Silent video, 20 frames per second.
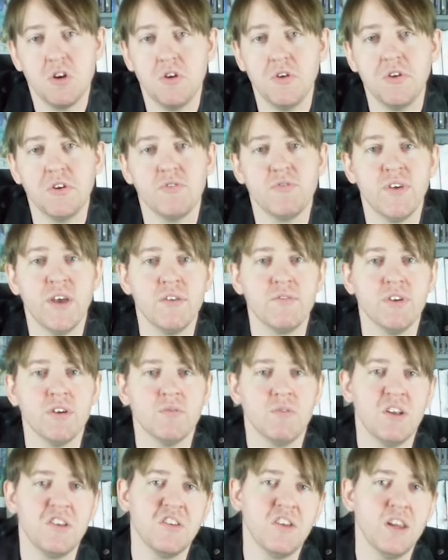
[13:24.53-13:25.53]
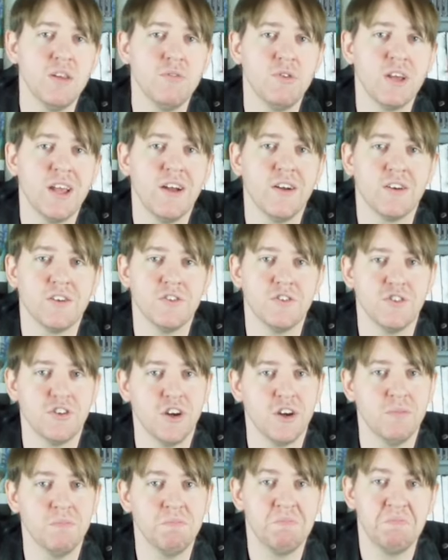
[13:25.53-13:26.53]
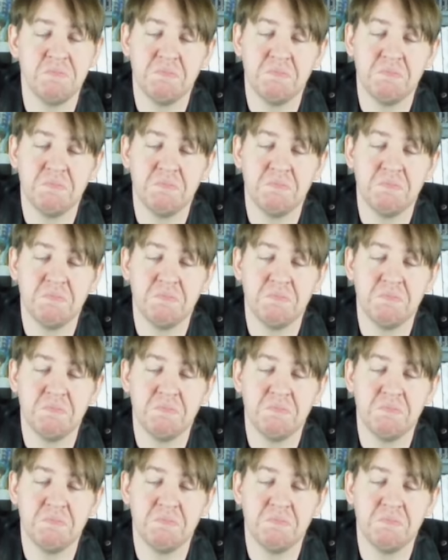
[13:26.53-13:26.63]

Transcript: who your favorite Resident Evil characters are.